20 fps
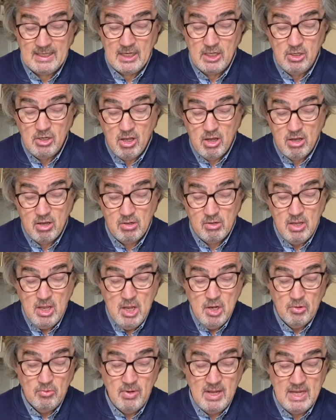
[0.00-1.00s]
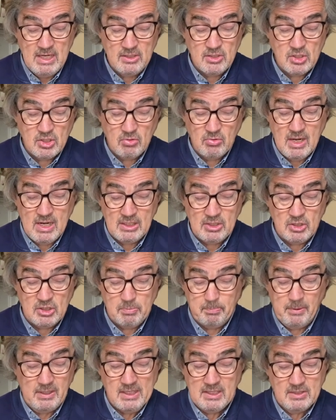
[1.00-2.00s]
A long red scratch
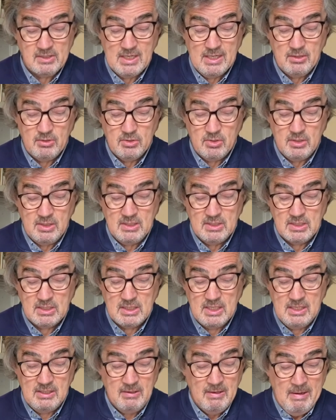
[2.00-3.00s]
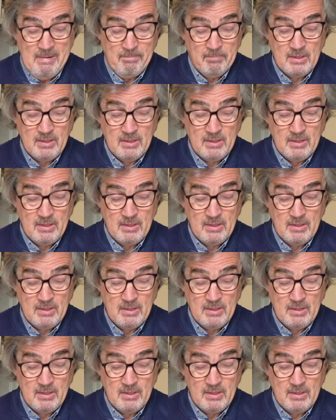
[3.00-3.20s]
springs out on his skin.